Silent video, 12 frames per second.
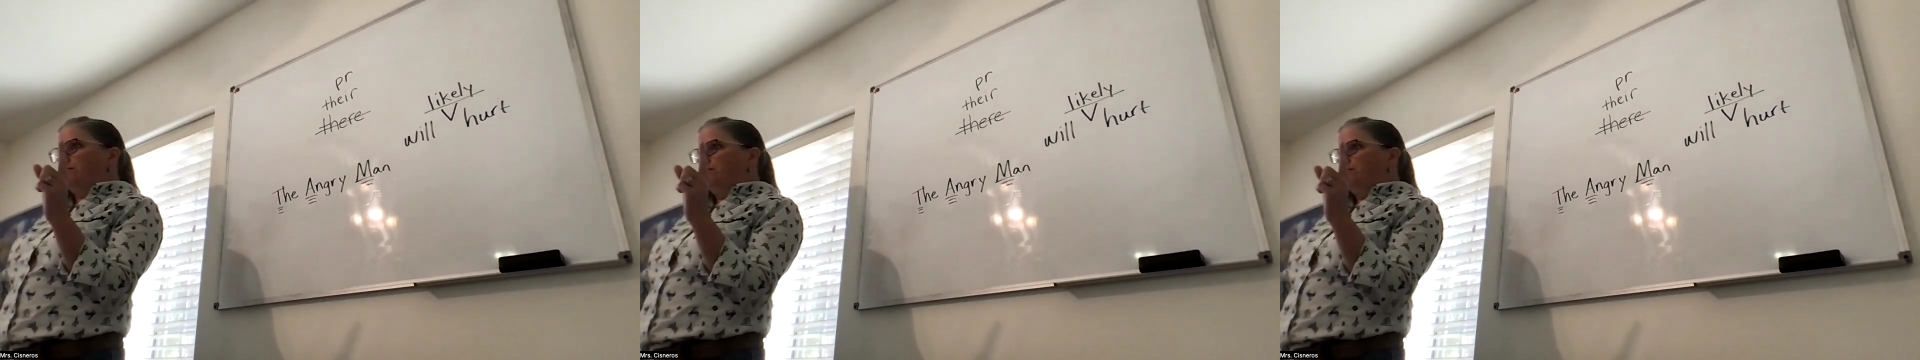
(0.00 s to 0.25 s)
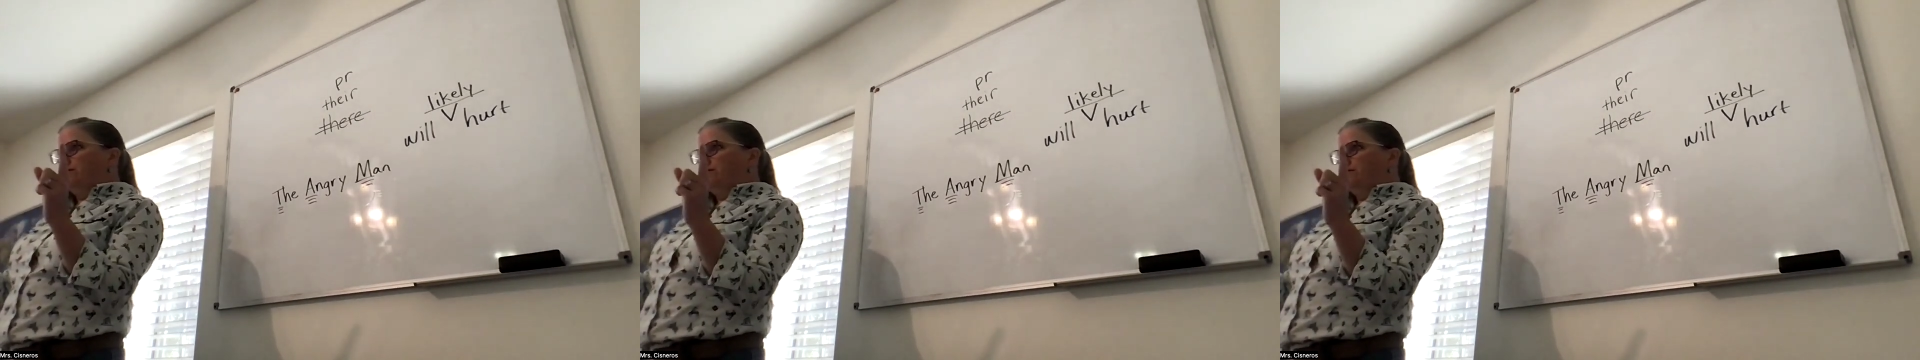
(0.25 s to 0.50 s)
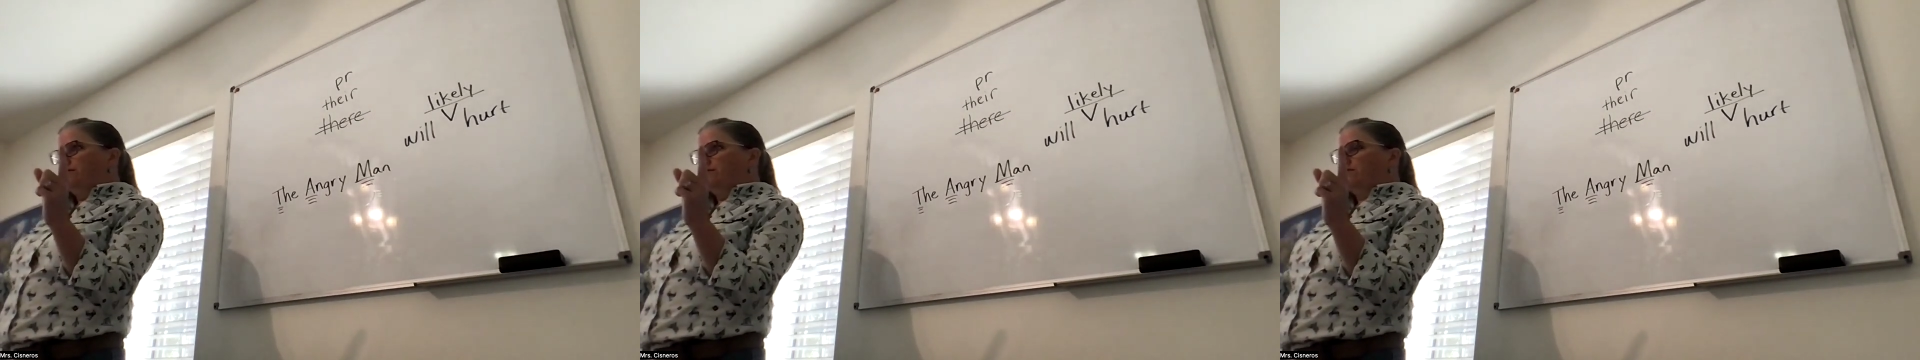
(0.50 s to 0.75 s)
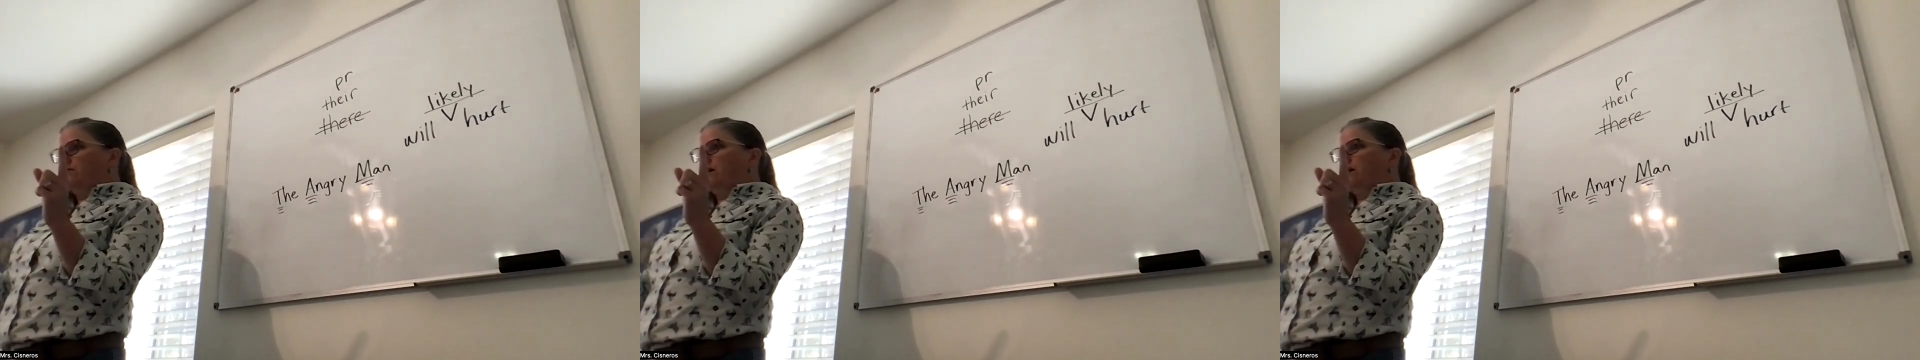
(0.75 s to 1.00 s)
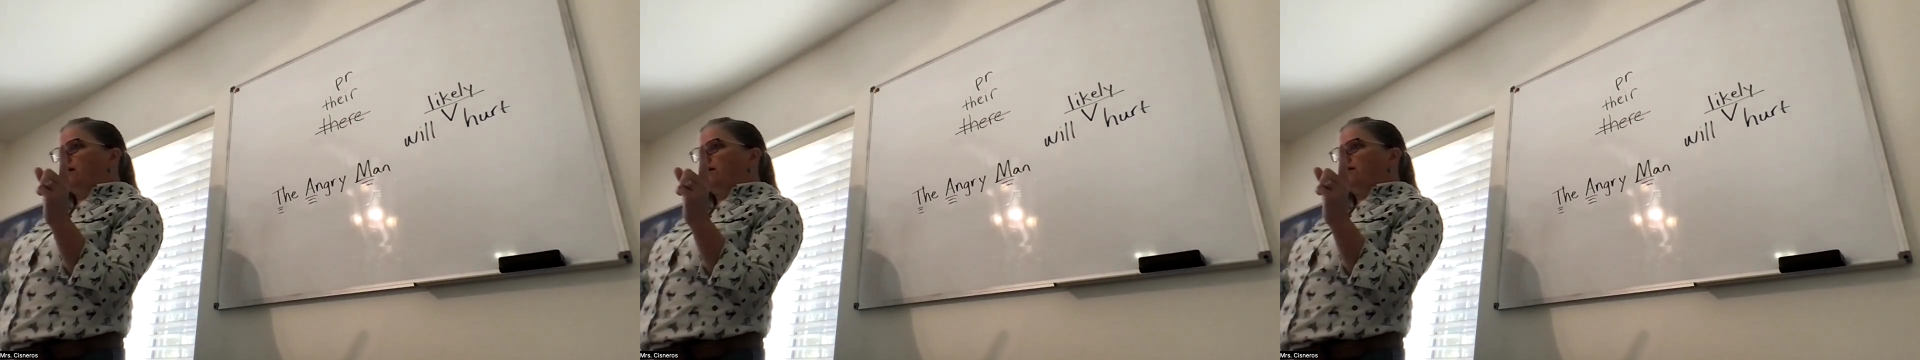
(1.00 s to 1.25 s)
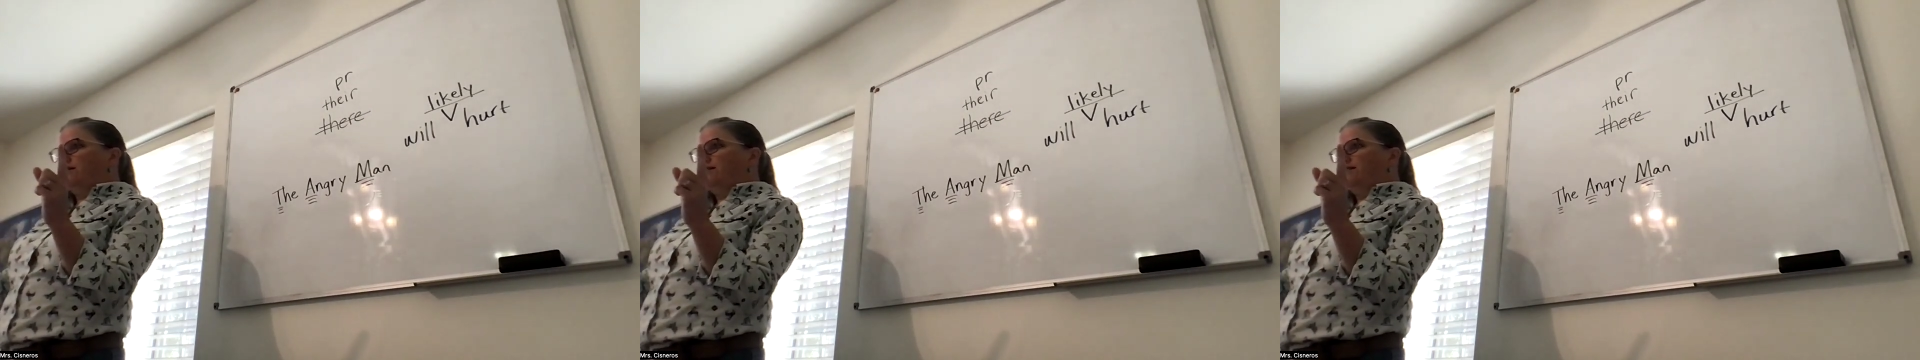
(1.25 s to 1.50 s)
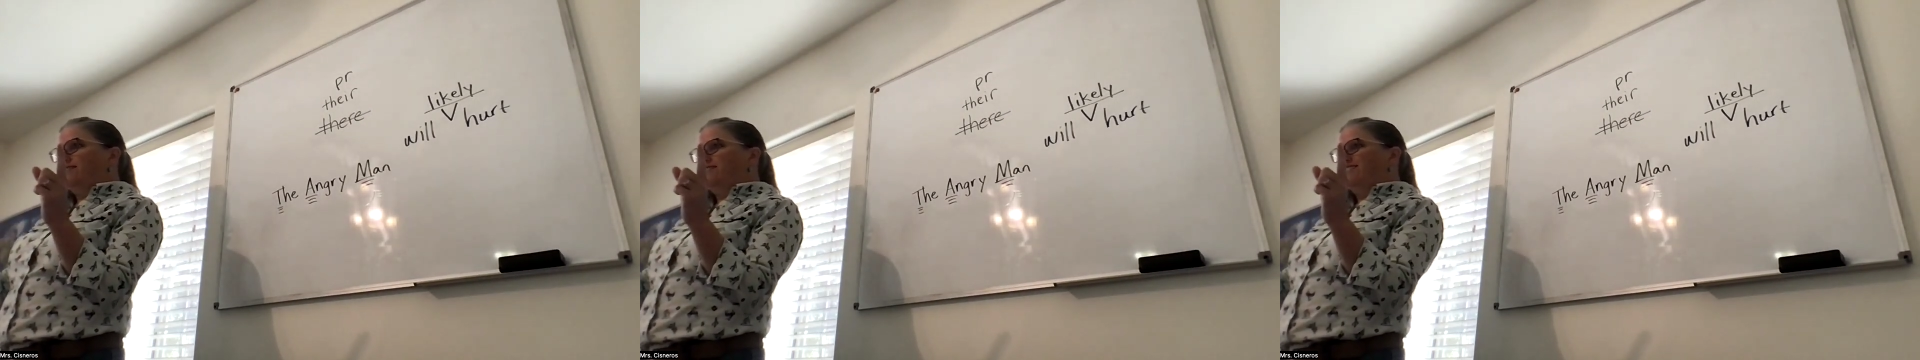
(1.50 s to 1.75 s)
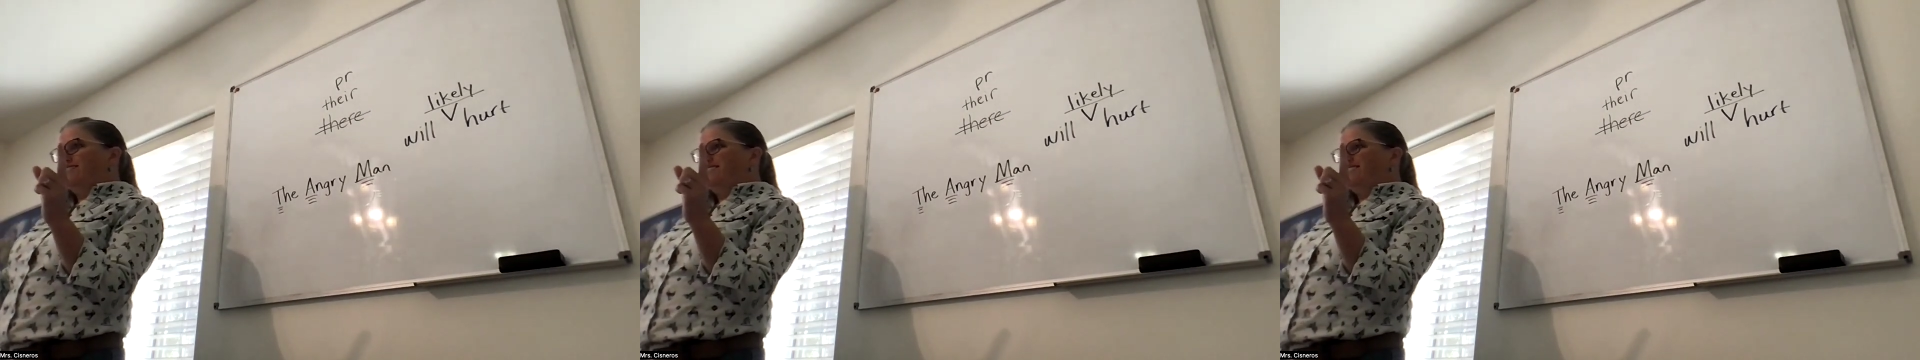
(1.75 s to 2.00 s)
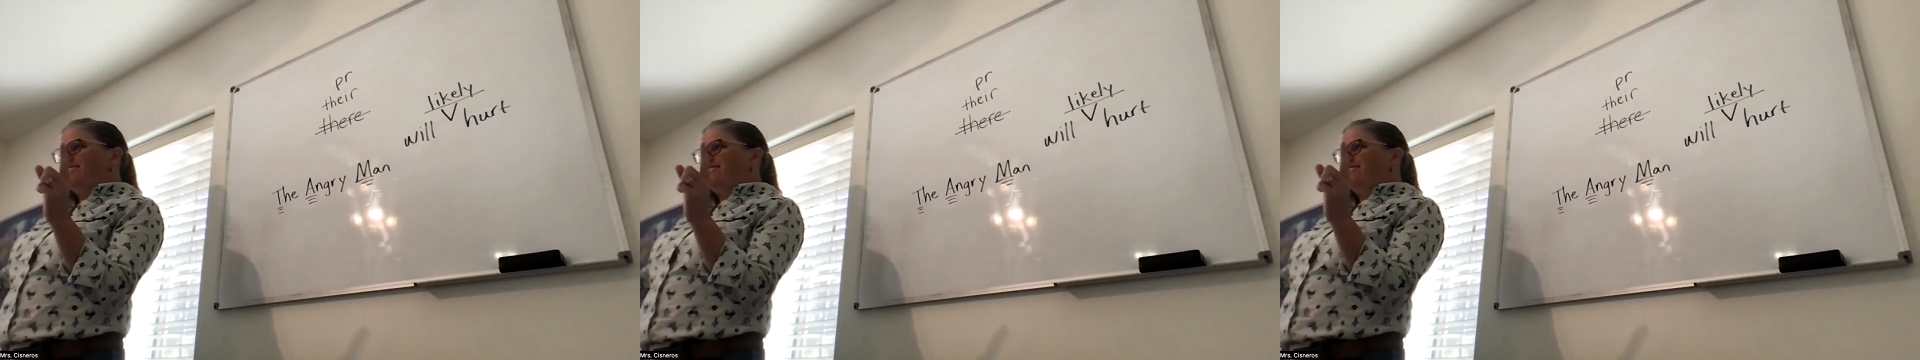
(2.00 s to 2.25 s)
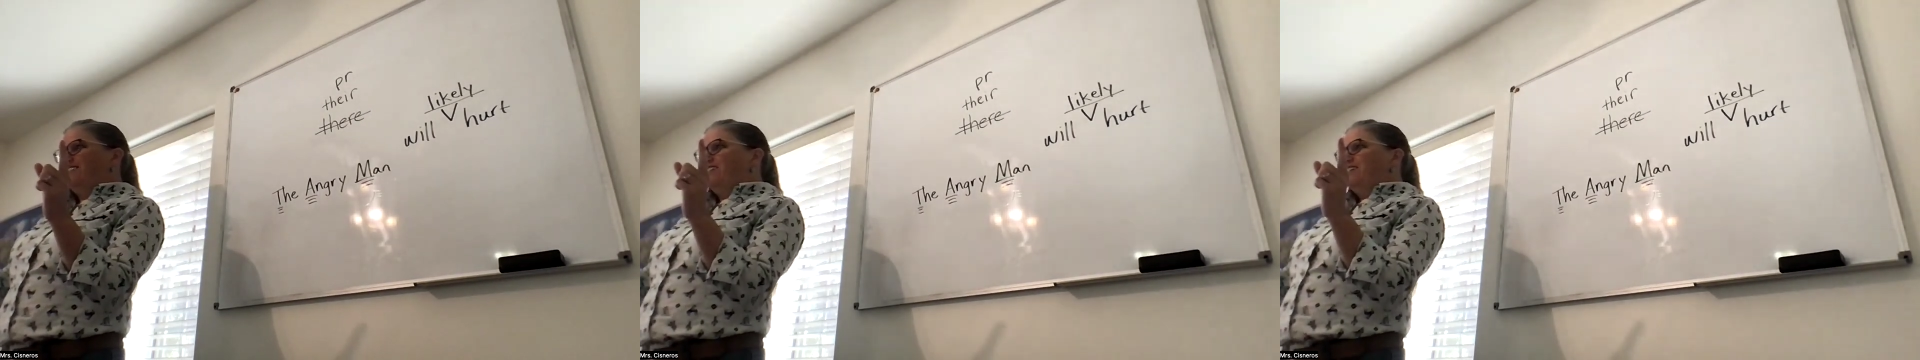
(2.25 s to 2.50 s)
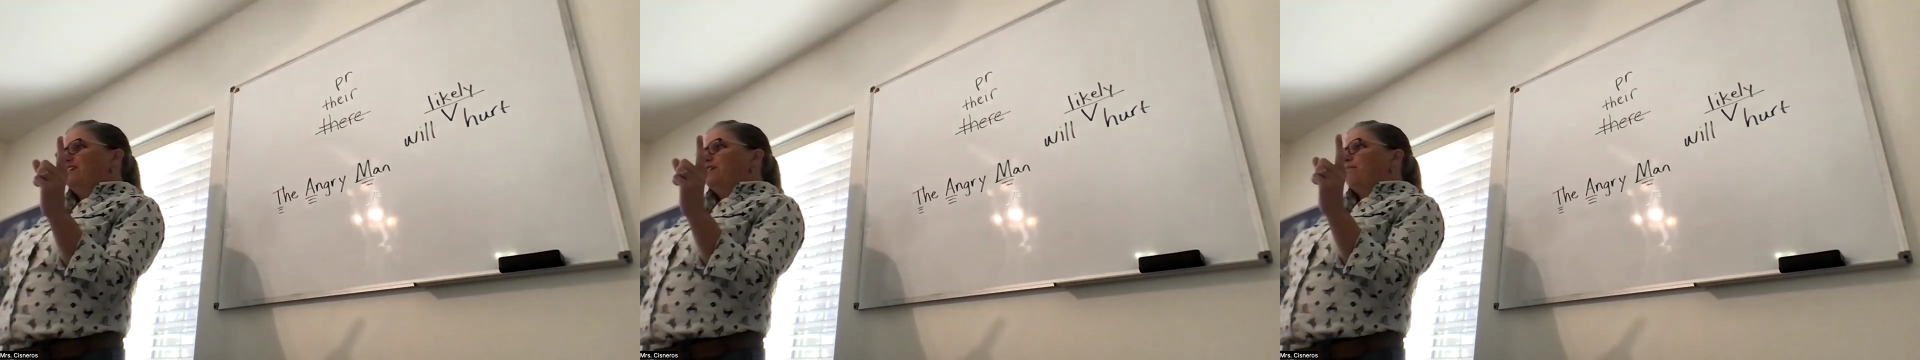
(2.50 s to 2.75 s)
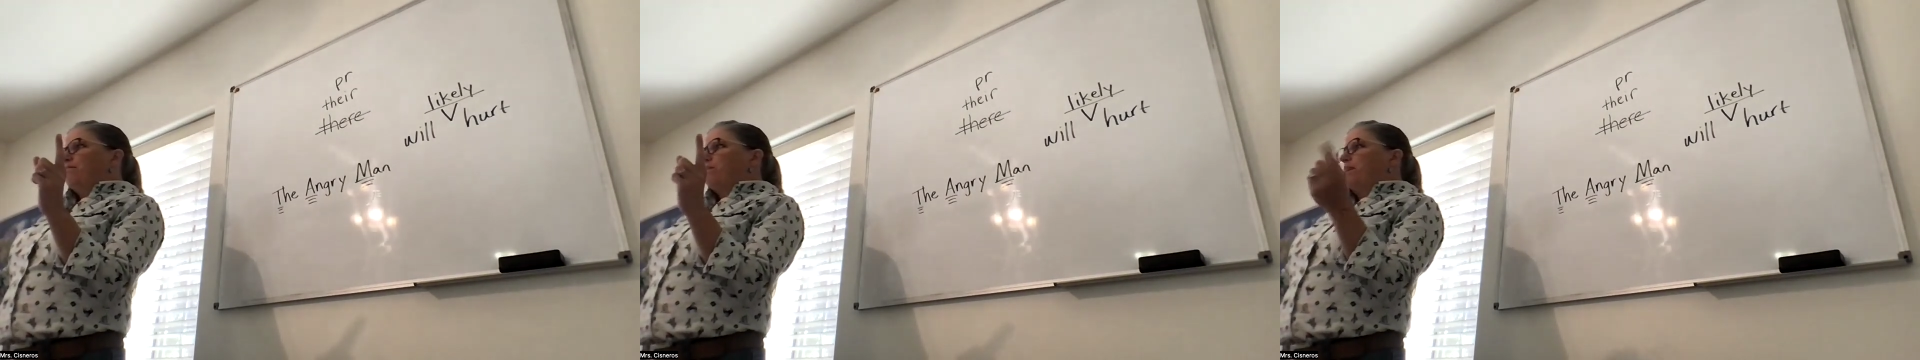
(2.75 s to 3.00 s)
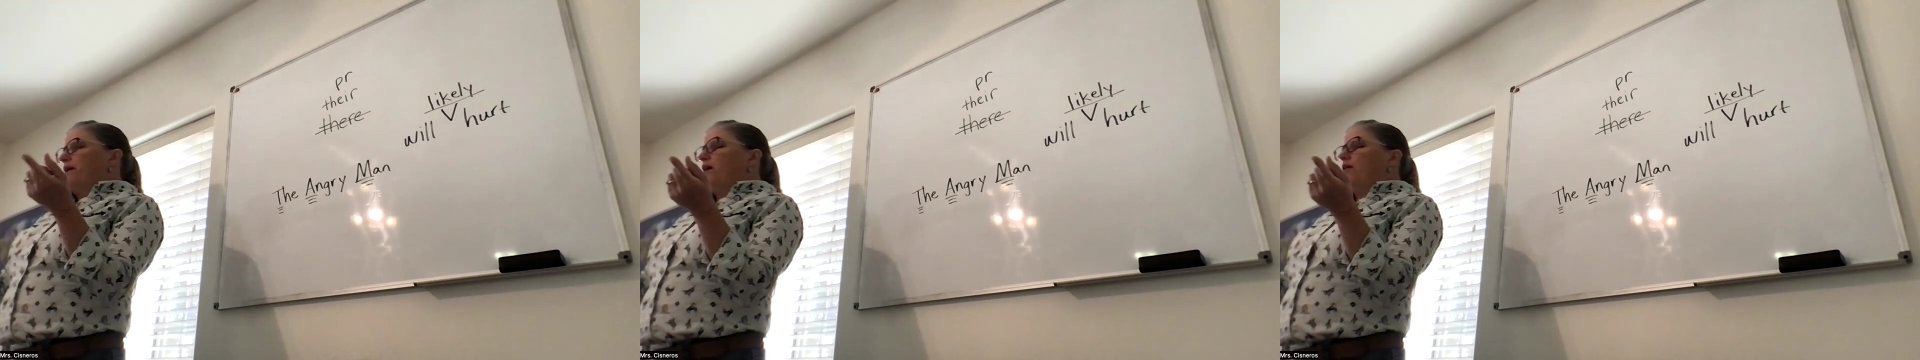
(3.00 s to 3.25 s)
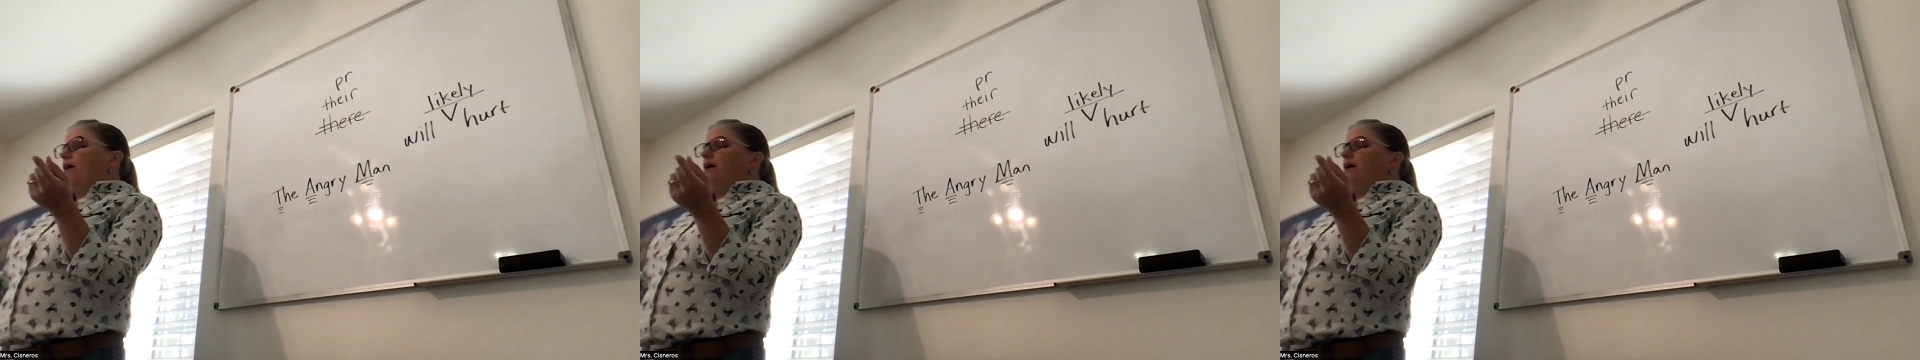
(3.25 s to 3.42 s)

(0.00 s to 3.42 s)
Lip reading: Okay. All